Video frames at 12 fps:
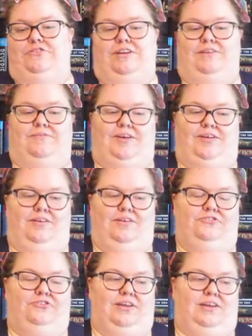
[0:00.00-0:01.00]
she
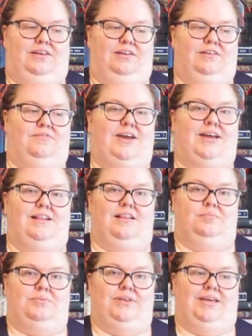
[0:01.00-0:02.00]
devises
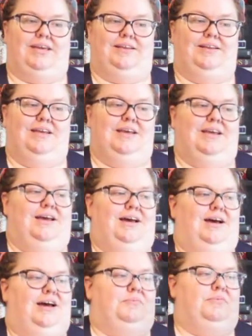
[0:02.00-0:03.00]
a plan.
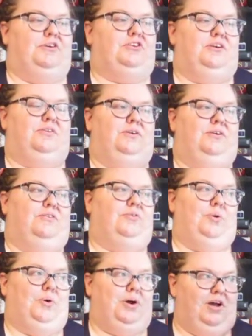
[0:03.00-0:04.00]
Which includes
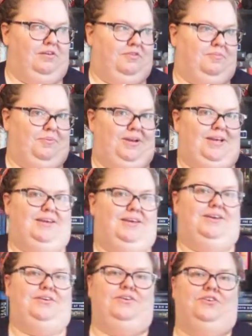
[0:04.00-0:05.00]
her
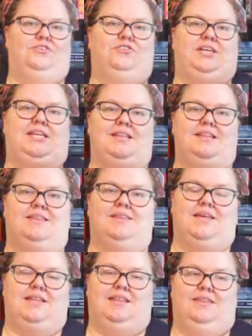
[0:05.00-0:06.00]
offspring, who she then
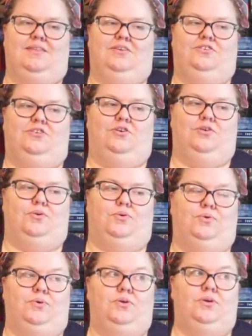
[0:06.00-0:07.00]
sends
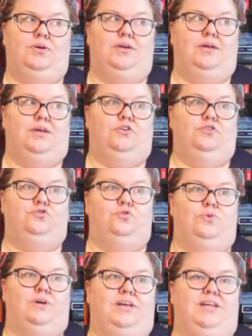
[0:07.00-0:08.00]
to
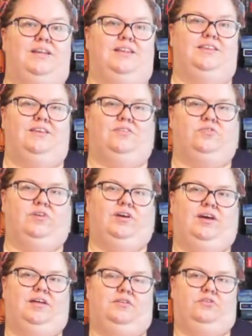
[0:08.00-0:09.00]
join
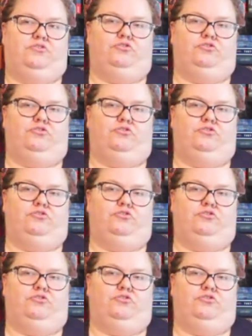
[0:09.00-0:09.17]
the